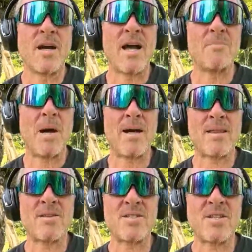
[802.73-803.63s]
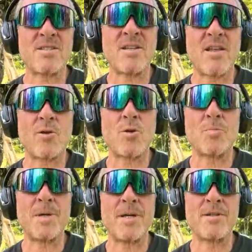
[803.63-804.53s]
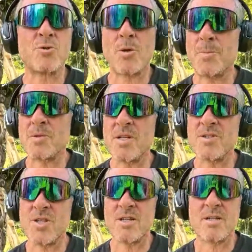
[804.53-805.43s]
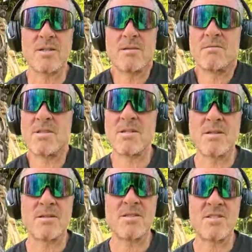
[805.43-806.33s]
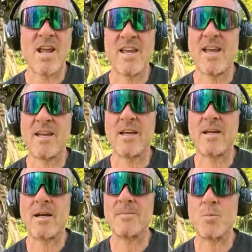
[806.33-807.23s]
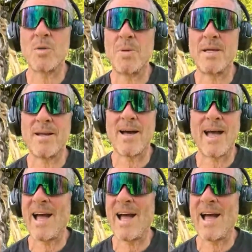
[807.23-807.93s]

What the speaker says: hypothesis that there will be triple digit staking income with pDAI.